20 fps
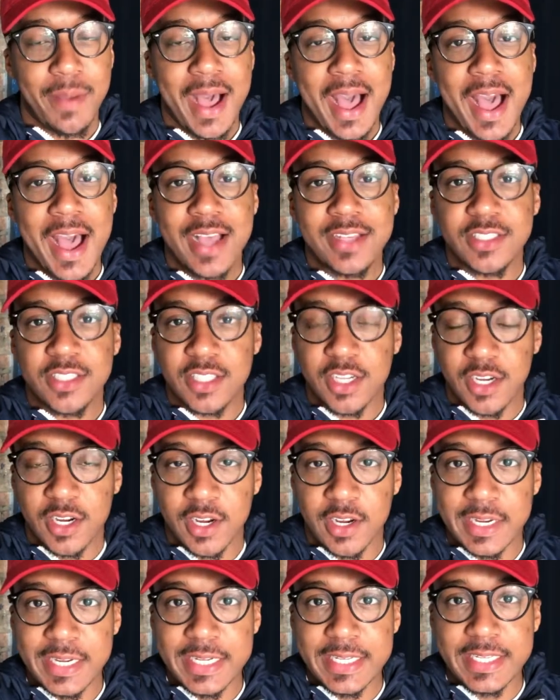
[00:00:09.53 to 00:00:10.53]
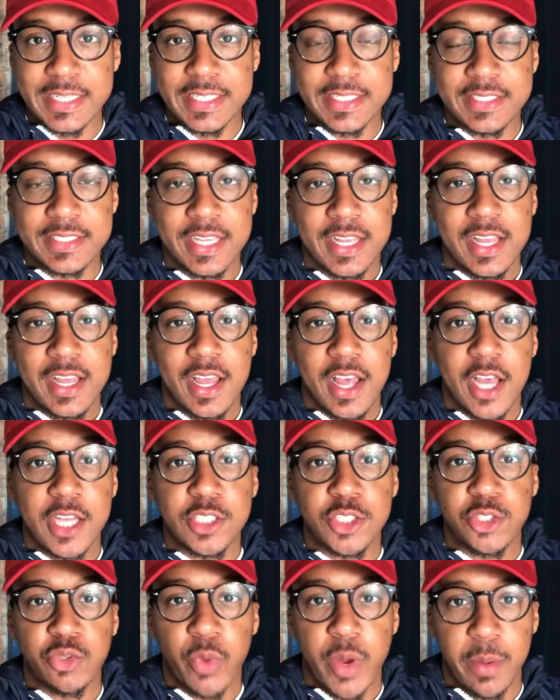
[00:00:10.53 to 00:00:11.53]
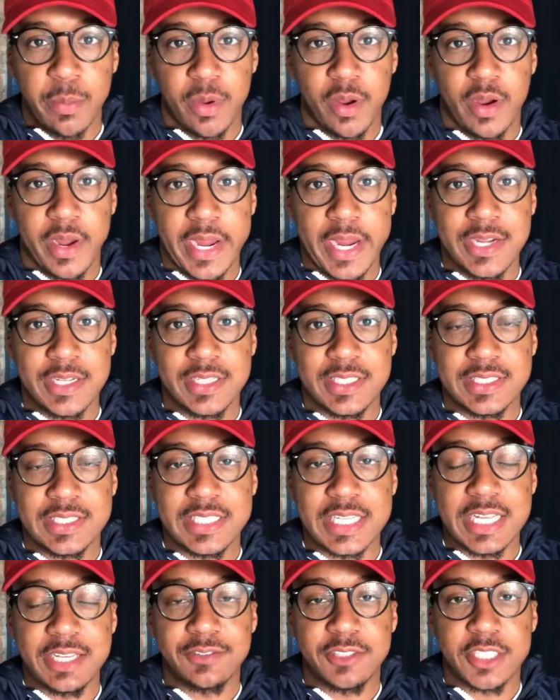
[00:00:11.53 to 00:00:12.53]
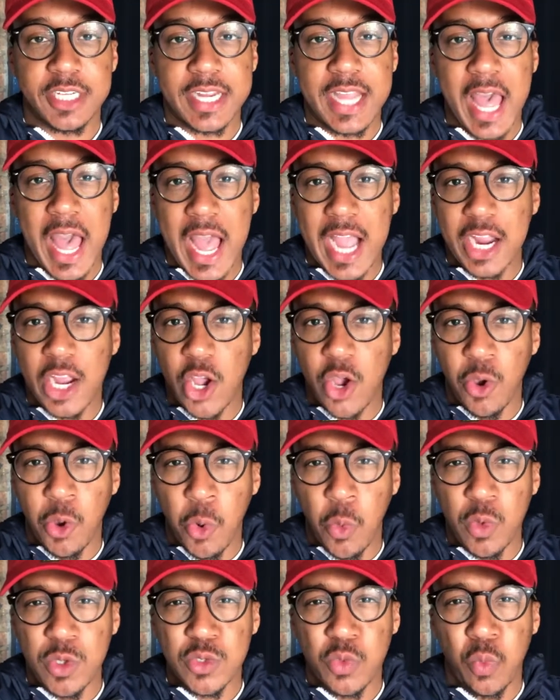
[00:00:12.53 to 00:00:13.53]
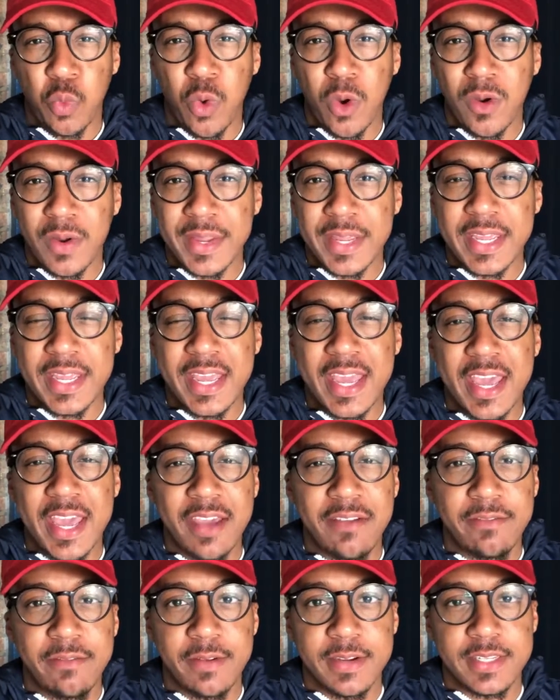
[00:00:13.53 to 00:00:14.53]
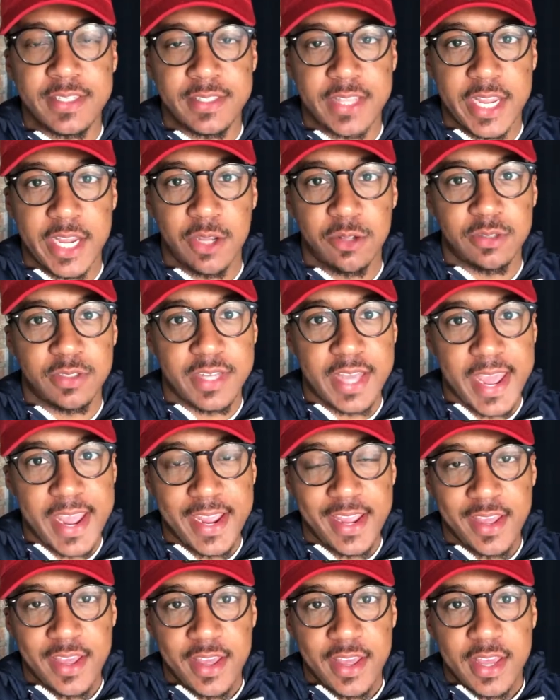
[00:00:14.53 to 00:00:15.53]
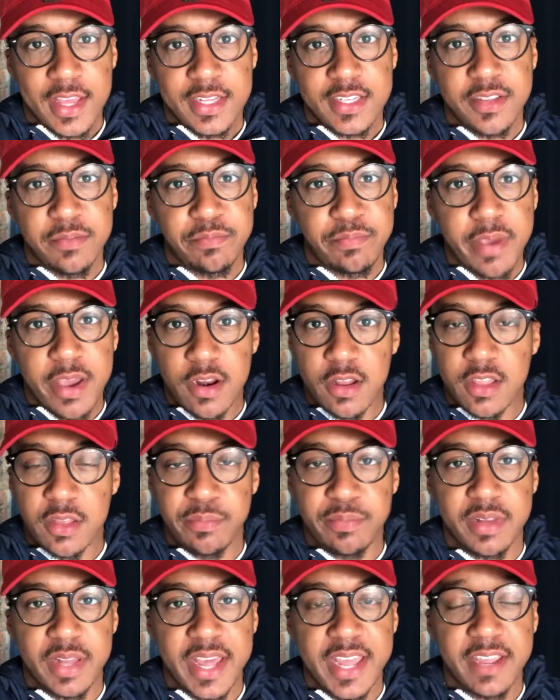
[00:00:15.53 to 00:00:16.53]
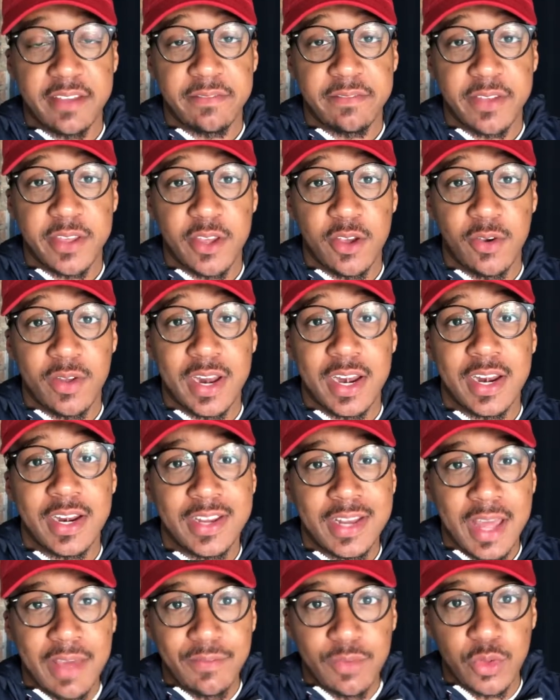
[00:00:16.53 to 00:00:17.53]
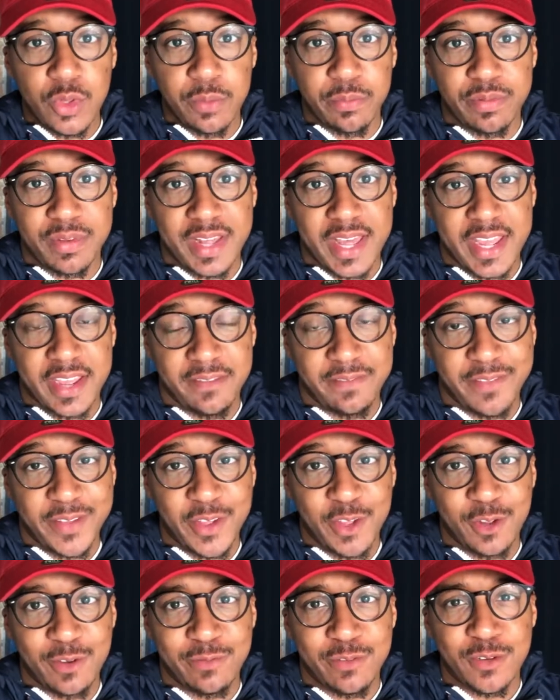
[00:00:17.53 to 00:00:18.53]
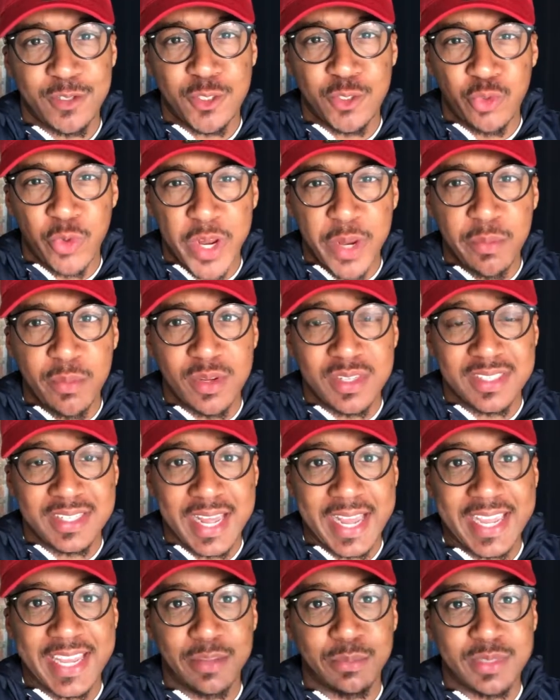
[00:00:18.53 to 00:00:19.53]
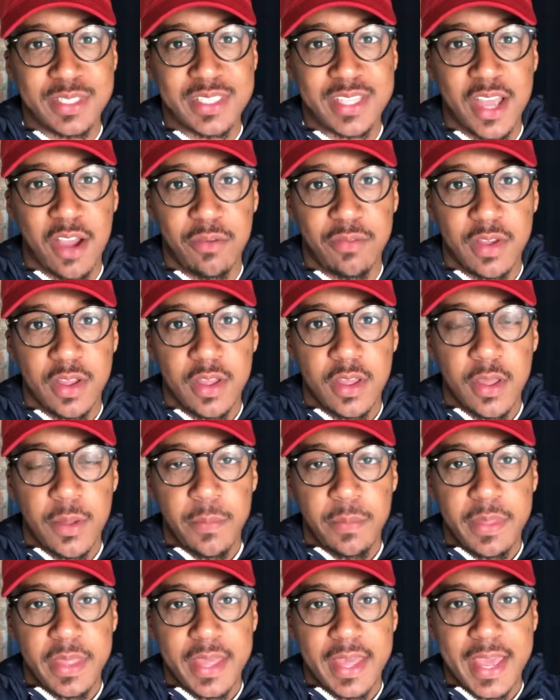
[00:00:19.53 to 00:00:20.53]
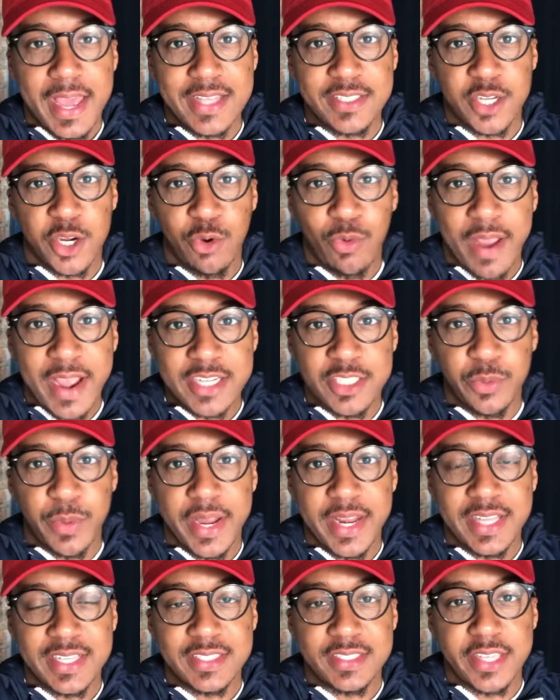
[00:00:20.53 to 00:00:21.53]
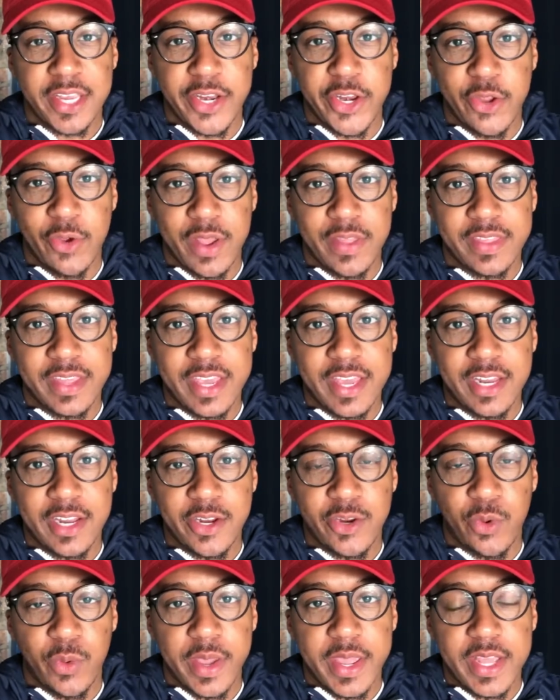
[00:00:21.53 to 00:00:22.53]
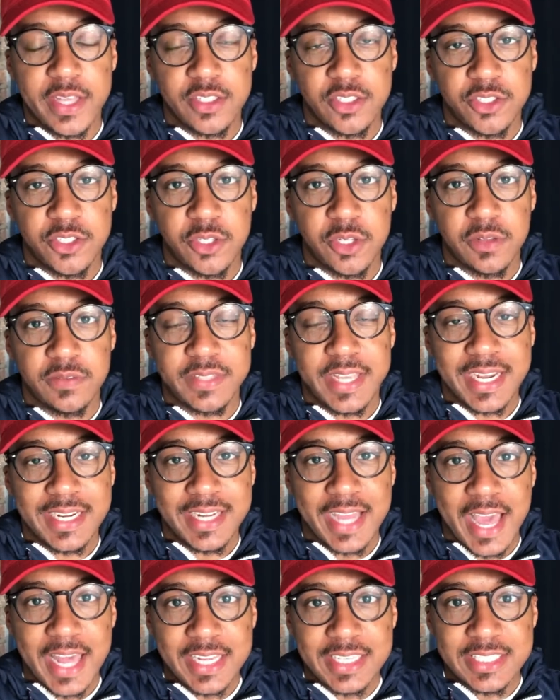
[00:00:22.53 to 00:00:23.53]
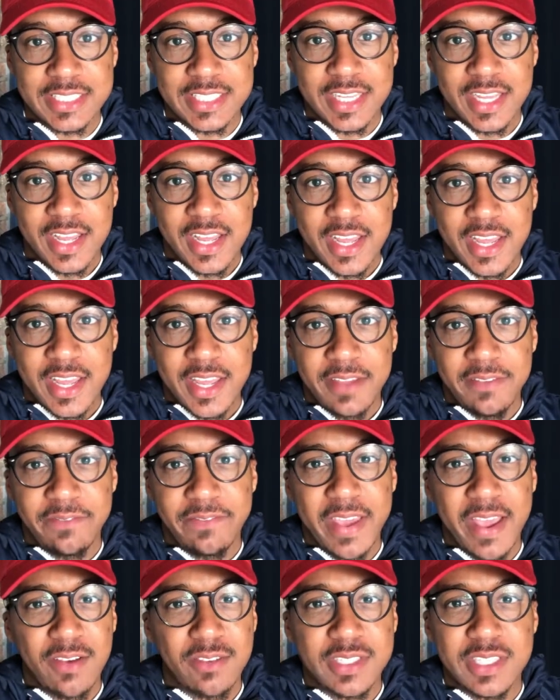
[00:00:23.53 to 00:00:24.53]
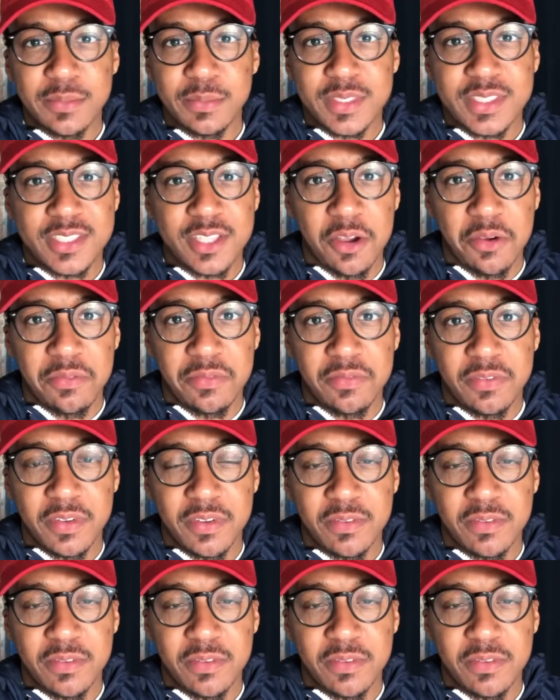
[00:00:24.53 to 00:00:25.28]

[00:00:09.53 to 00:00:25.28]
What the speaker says: Oscar is a dreamer here in the city of Chicago who is working every single day to better the playing field and level the playing field for dreamers like himself. As a graduating senior at the Illinois Institute of Technology, he found himself